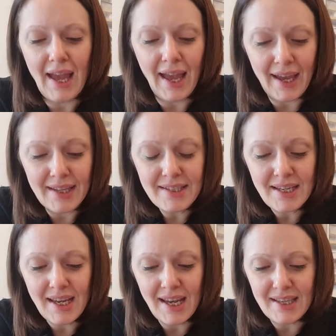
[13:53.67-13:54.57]
And
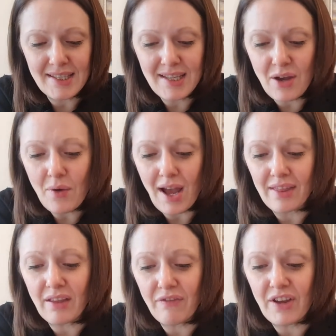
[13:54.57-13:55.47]
it still
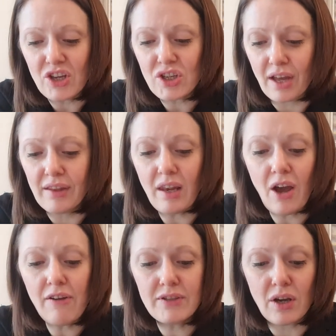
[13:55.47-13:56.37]
had the fish and the
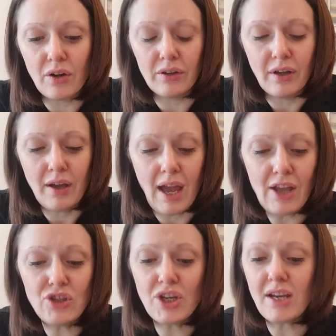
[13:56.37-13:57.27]
loaves on.
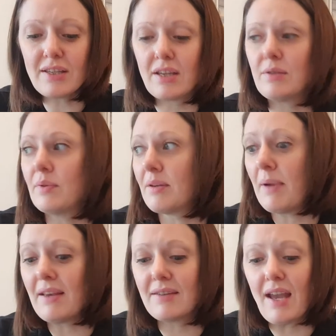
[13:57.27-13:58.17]
And Jesus was a
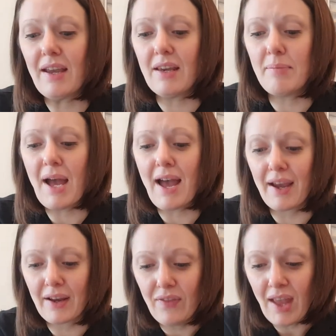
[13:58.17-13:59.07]
bit taken aback.